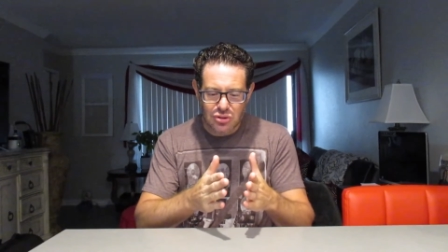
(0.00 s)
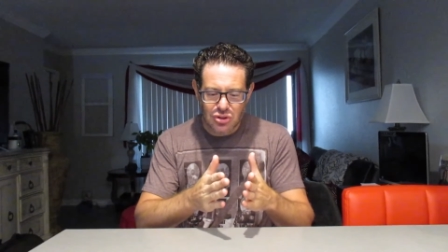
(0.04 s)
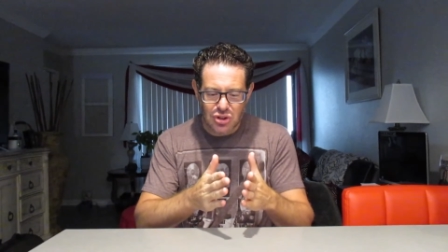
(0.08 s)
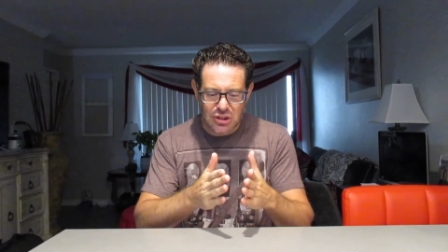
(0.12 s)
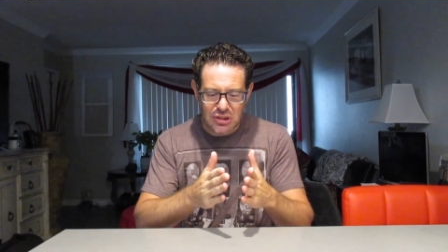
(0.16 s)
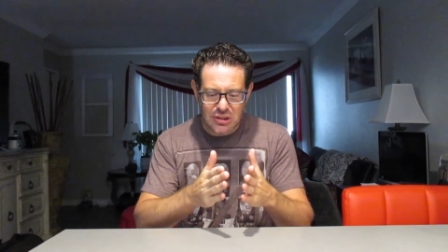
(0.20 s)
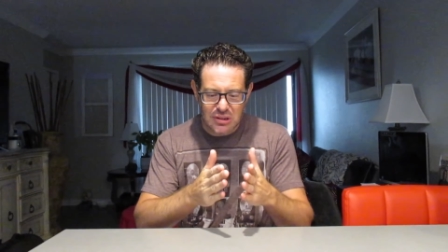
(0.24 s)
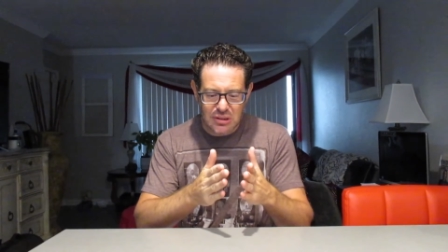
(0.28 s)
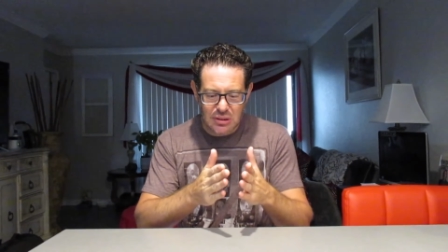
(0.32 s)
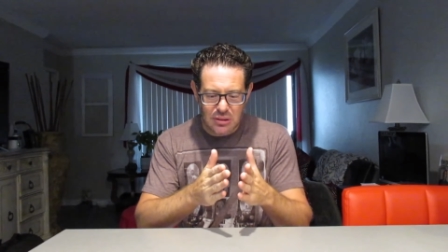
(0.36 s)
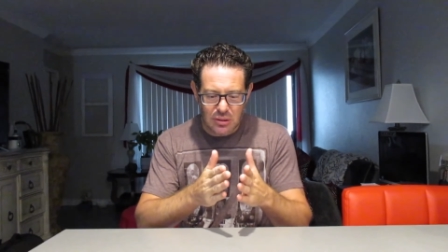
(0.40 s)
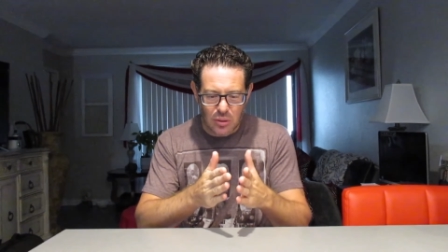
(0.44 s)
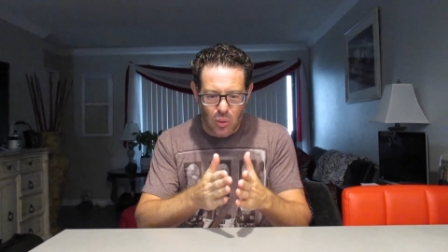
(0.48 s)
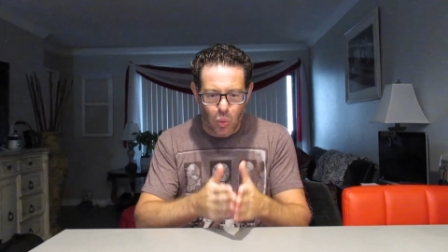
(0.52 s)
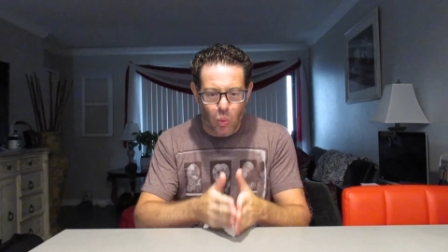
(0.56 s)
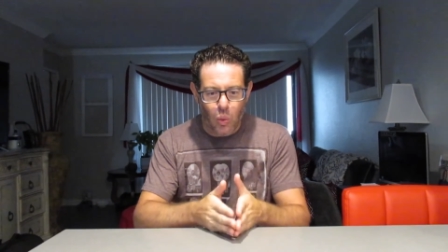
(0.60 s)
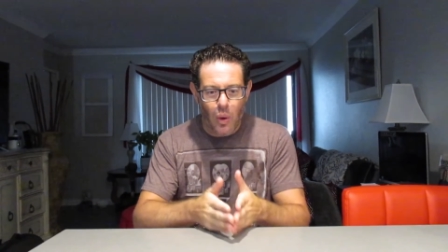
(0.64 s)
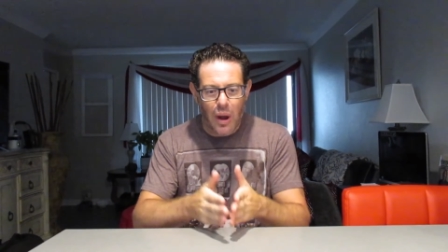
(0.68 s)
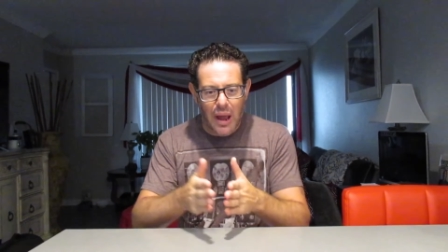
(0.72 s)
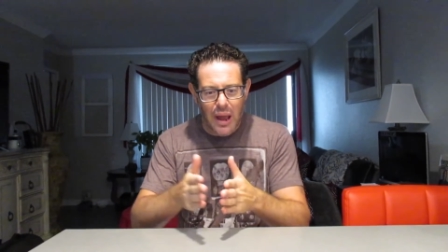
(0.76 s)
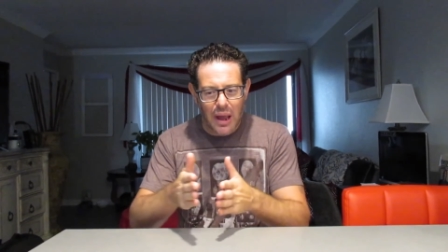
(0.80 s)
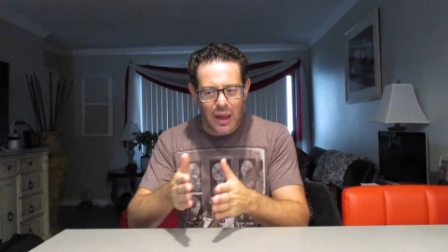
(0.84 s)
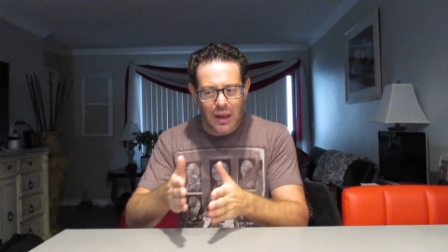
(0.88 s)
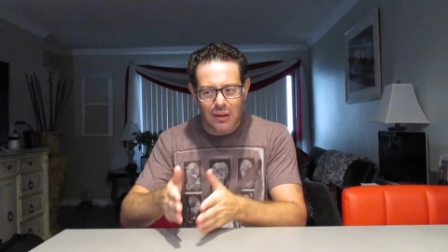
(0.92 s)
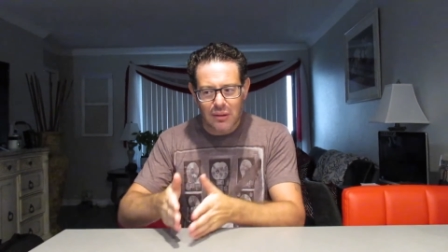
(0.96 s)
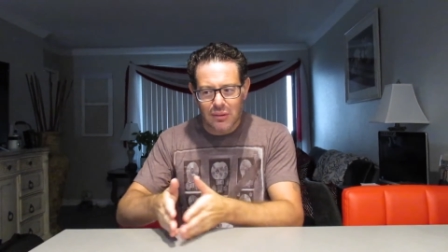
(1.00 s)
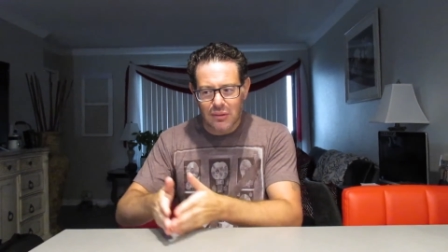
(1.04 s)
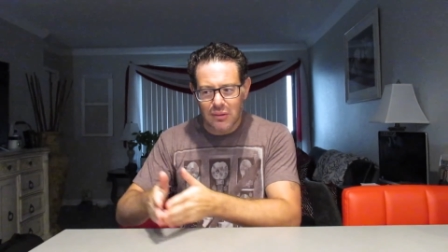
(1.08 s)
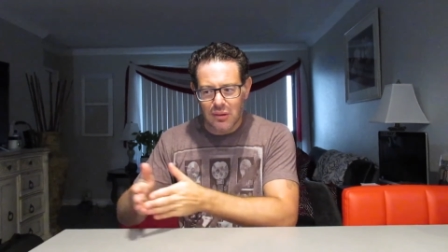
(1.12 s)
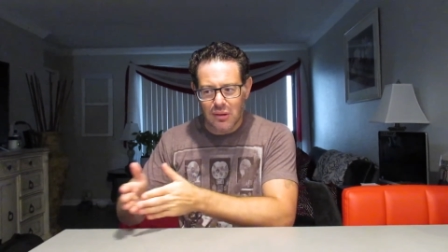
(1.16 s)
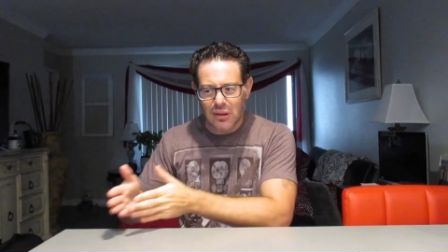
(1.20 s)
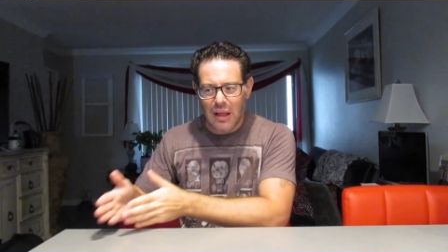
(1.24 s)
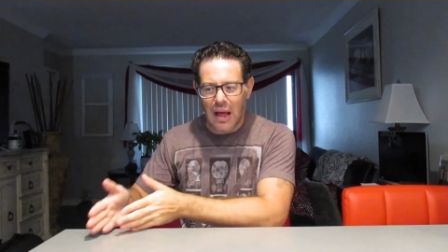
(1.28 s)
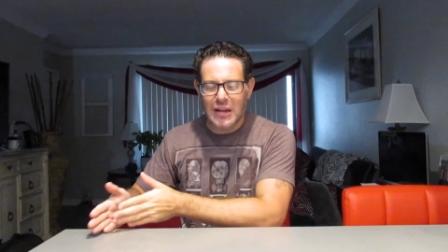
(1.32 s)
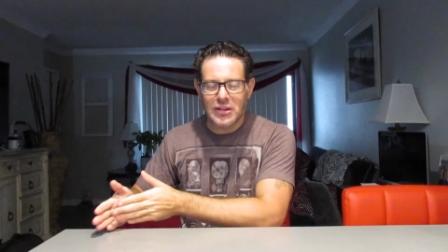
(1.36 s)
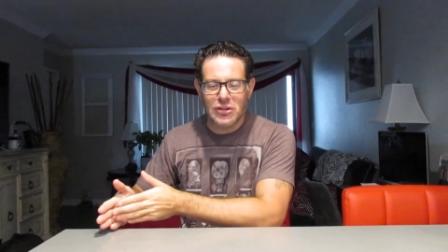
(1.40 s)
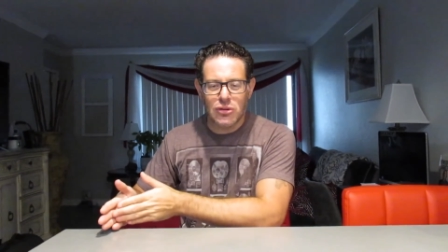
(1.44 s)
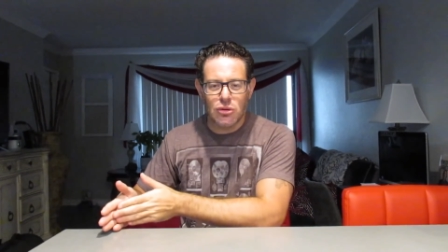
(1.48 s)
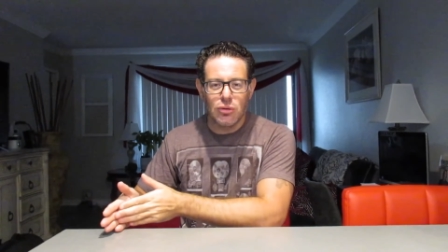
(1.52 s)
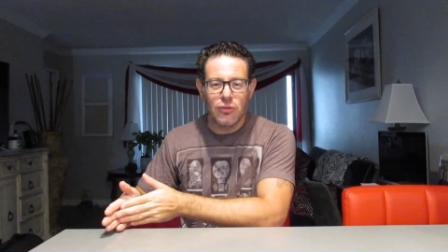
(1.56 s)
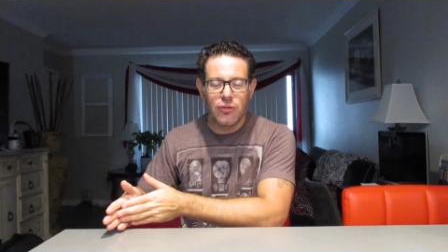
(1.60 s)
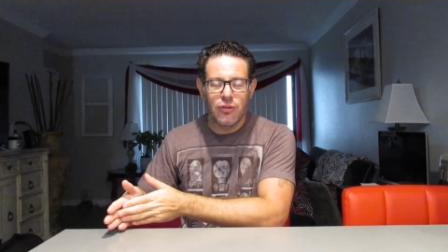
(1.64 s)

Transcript: just the way his last 2